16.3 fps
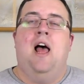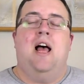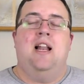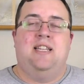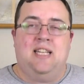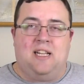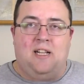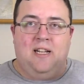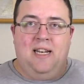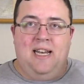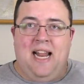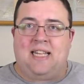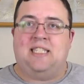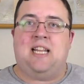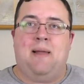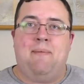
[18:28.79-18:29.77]
Until
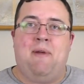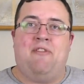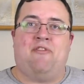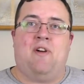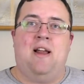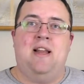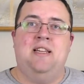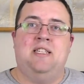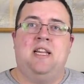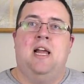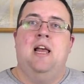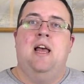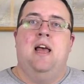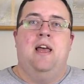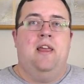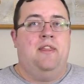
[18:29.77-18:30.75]
next time, my friends,
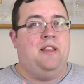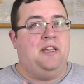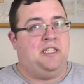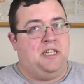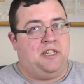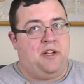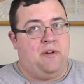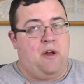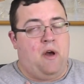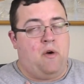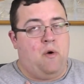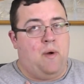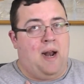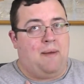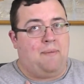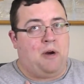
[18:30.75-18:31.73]
this is You Know
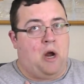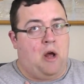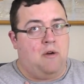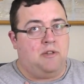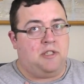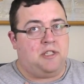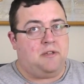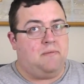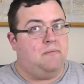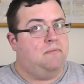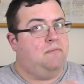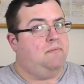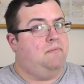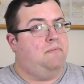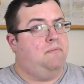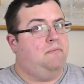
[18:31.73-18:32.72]
Who, and I'm your host,
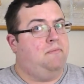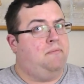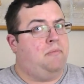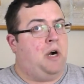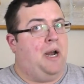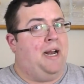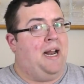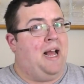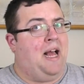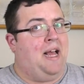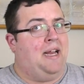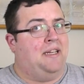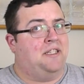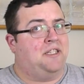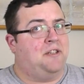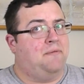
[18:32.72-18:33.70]
Brian
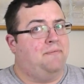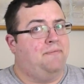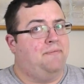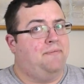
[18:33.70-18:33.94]
Hines.